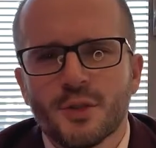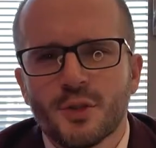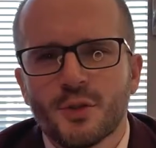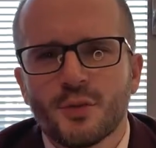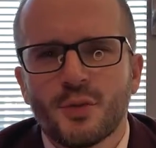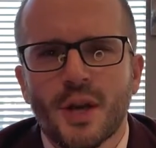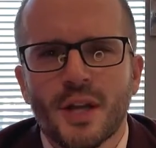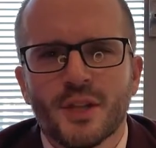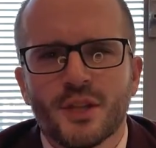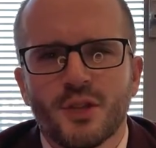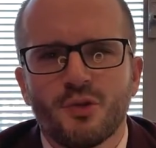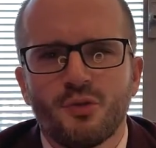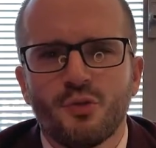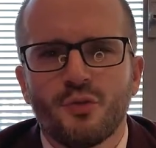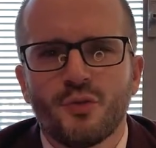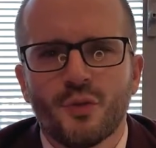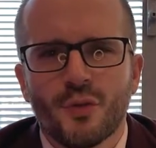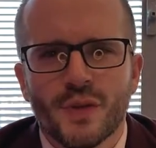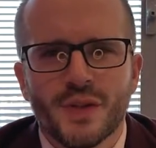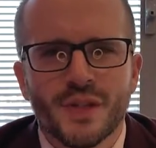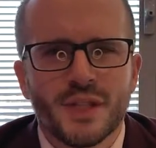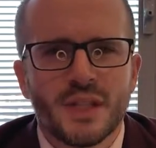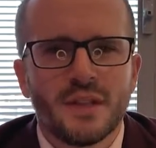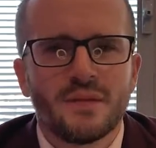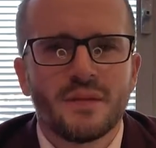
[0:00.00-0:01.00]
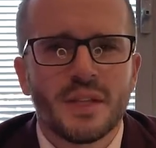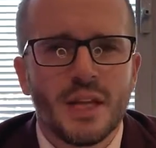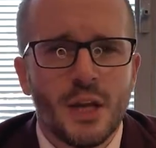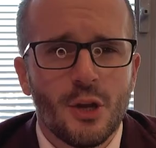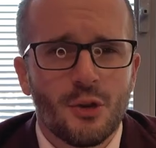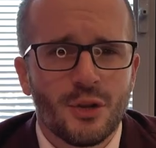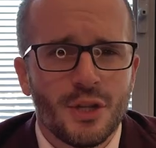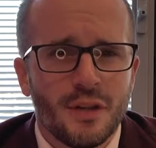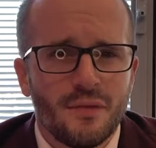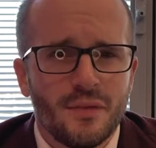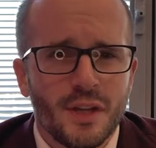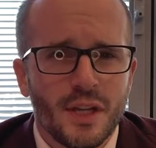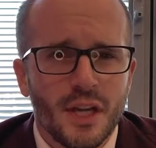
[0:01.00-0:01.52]
soon as you receive the
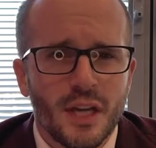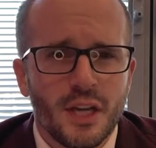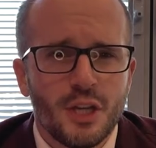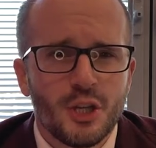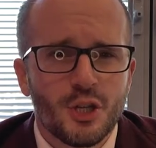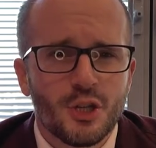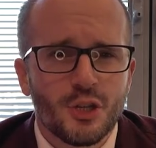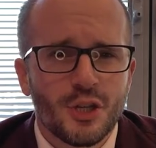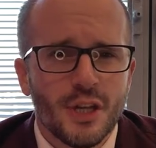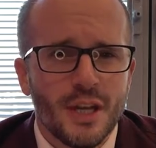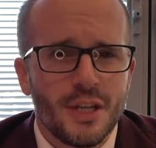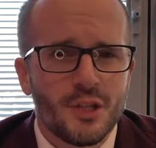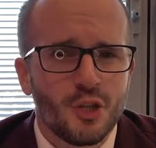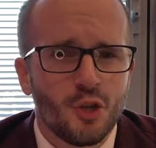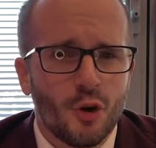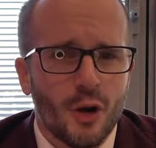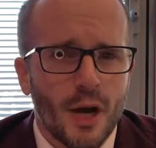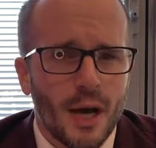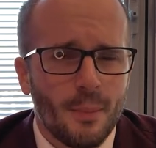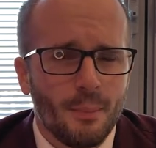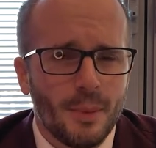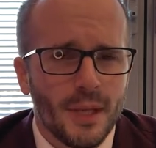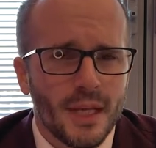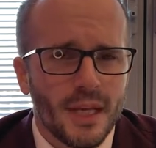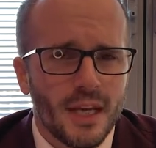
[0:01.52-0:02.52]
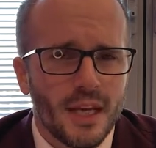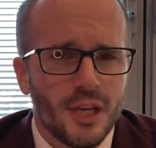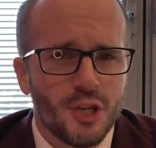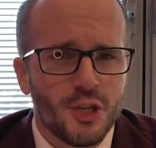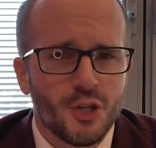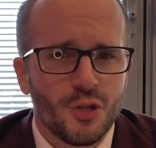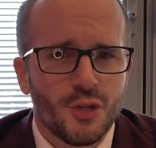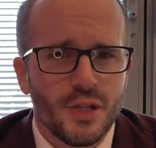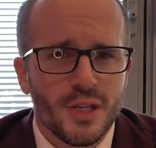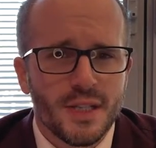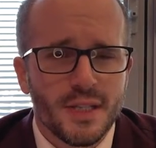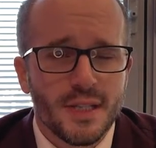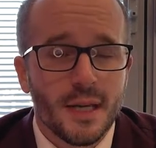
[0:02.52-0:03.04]
notification that your
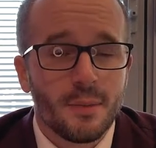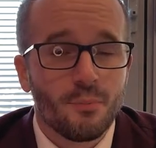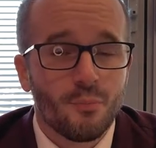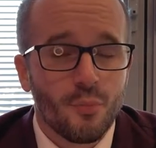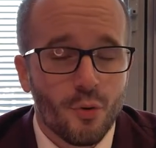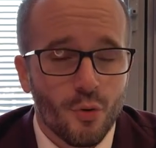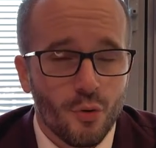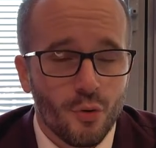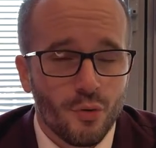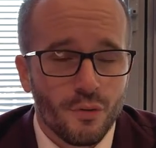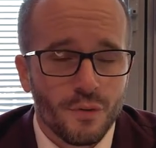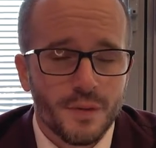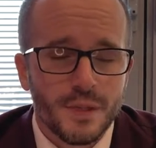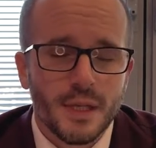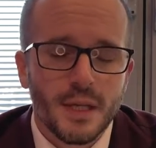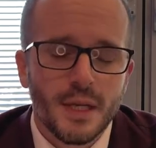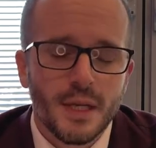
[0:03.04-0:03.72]
application is approved,